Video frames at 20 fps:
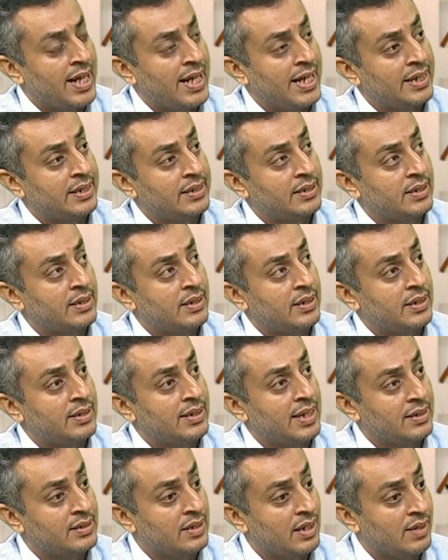And
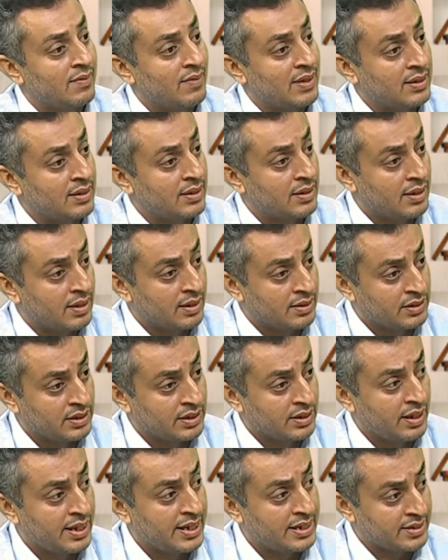naturally, when
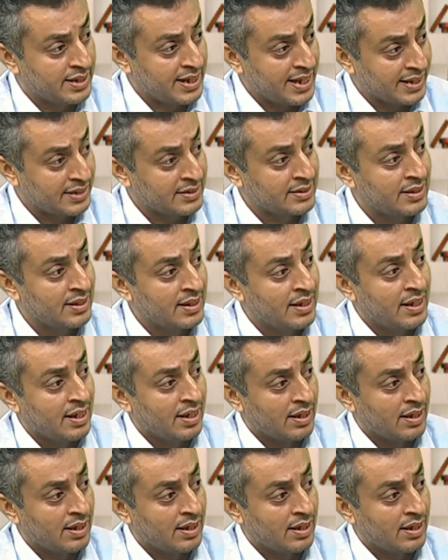she lays eggs,